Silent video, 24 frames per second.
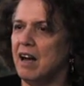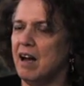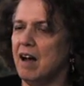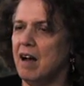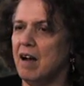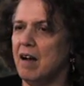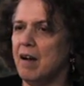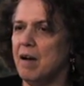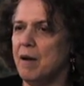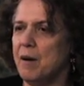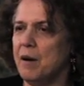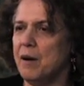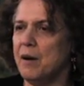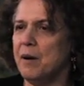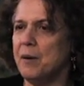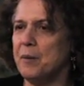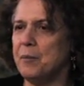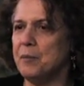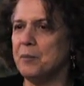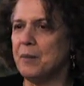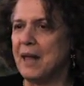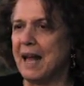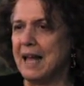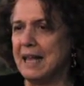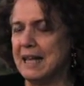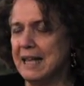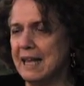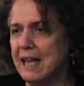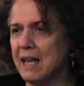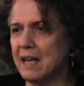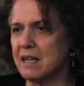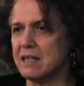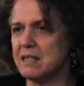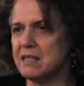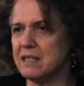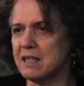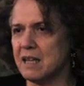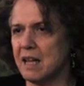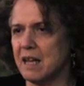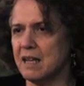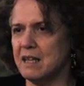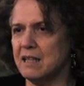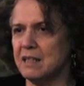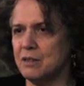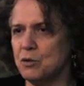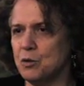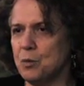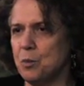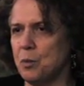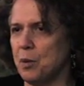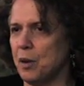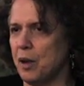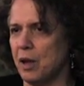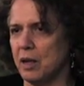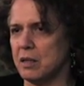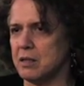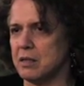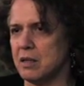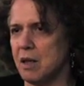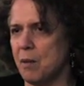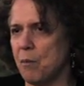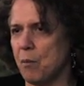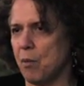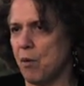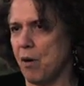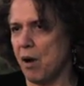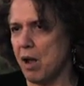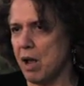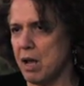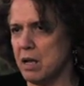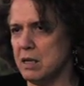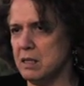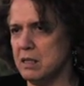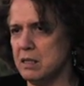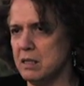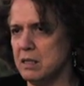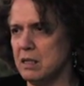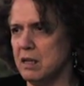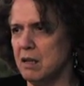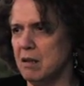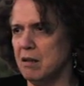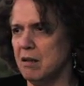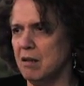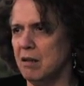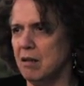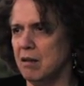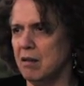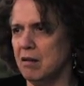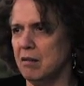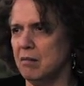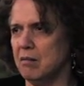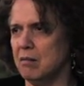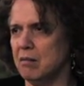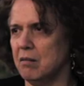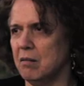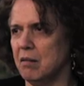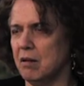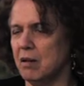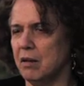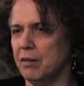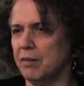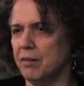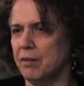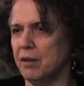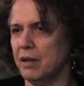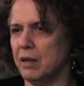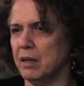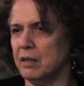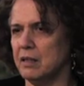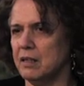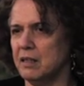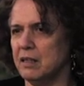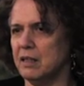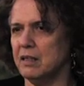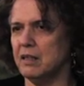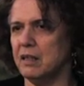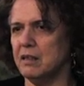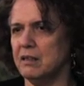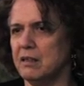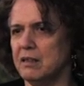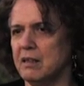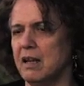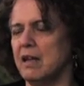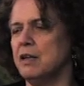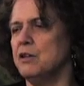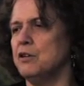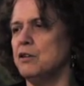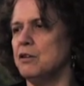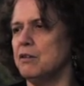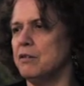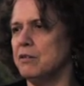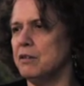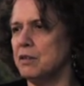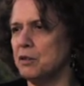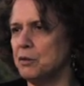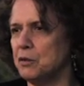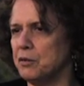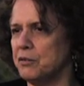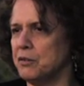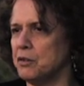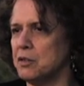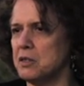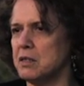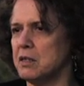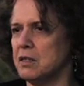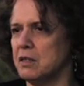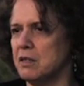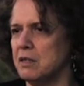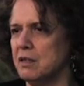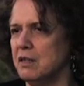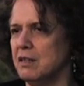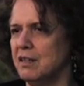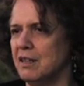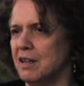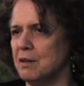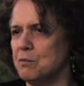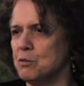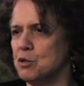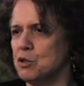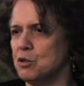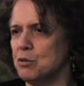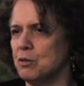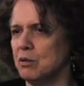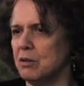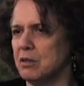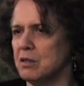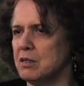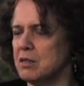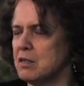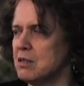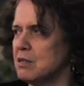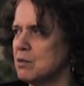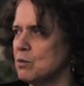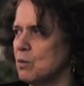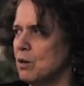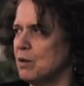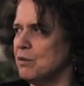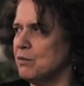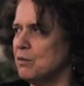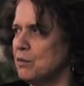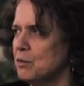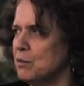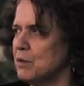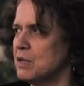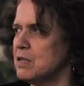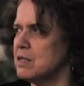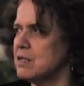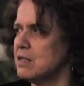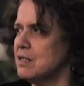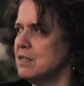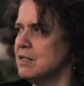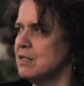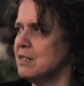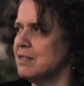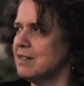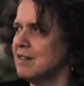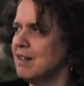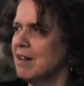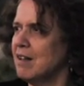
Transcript: I guess I do pay some price. I think I didn't get tenure at the university, and I'm sure this is one of the reasons.